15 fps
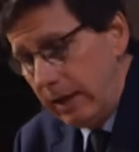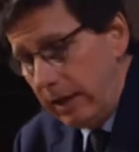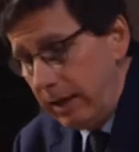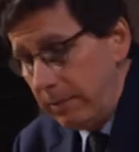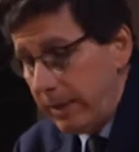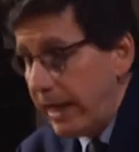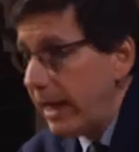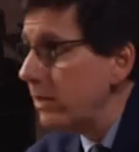
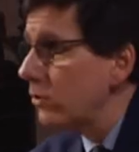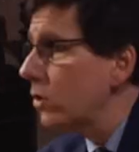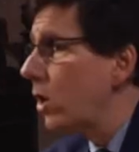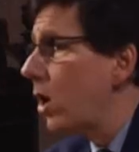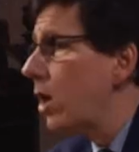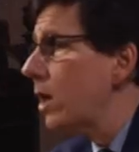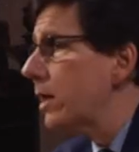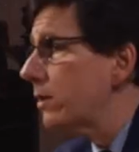He began to
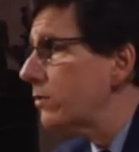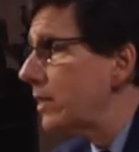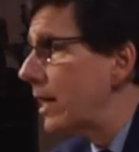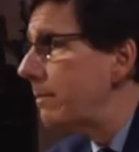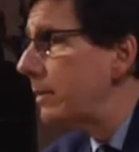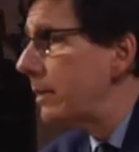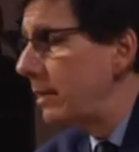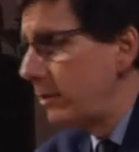call on his
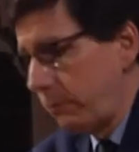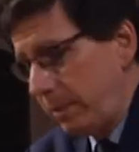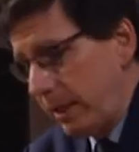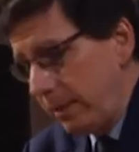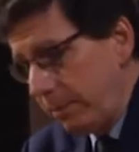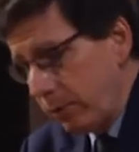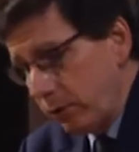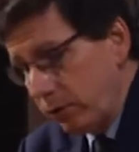Lebanese
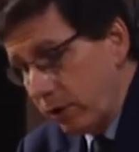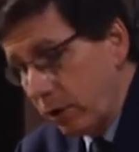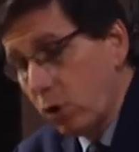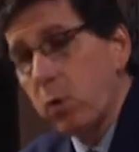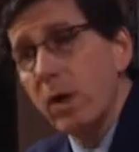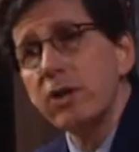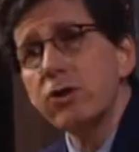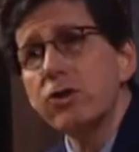people to
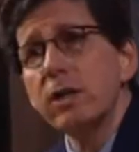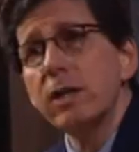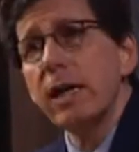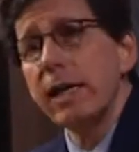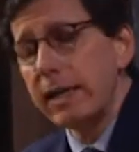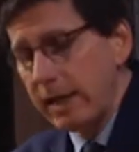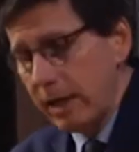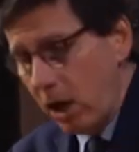question
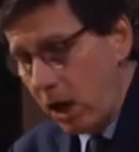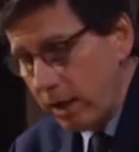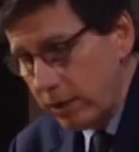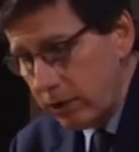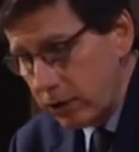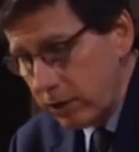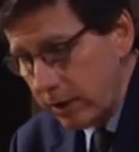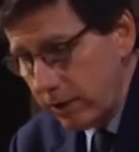
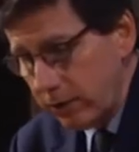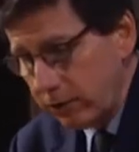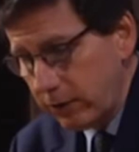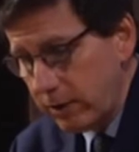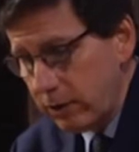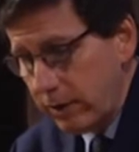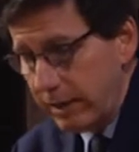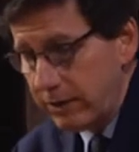ideologies,
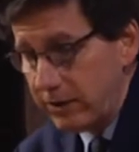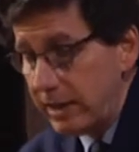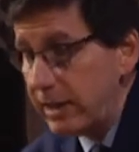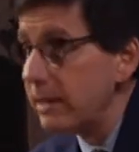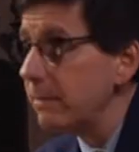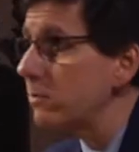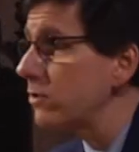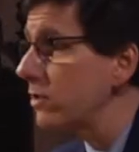and as
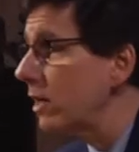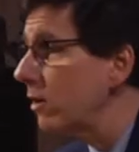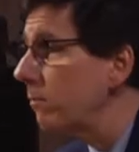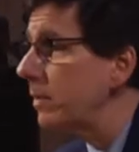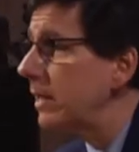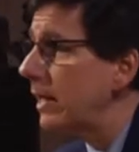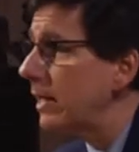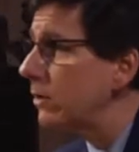he
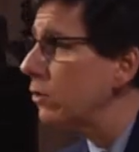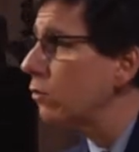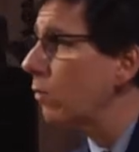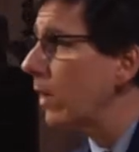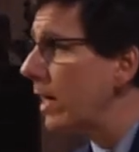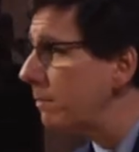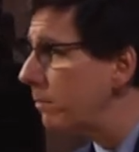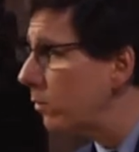himself began to
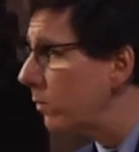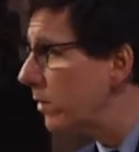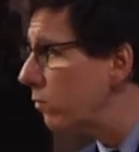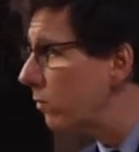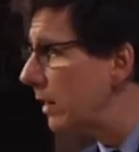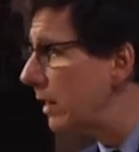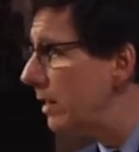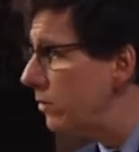grapple
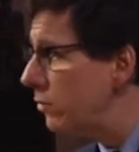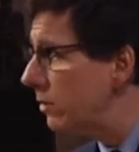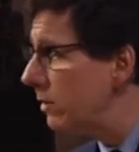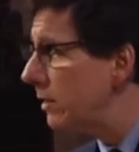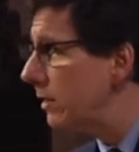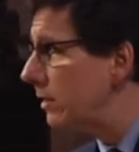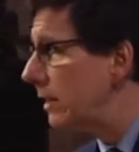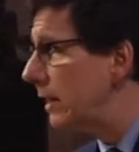with
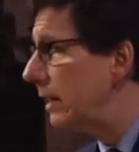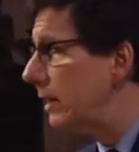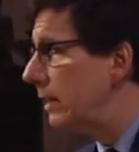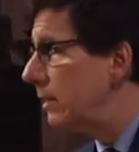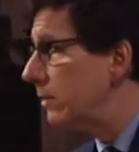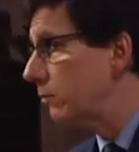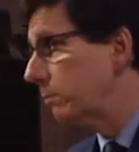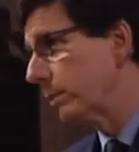religion and
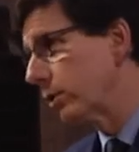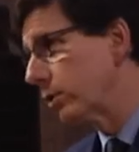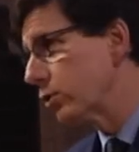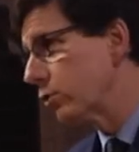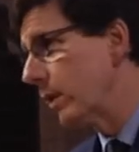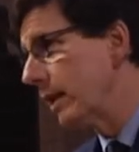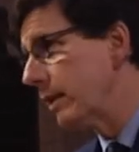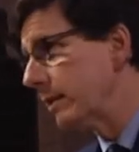
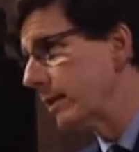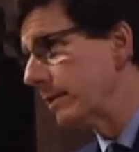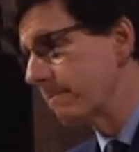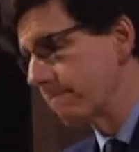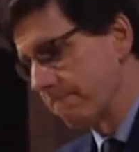spirituality.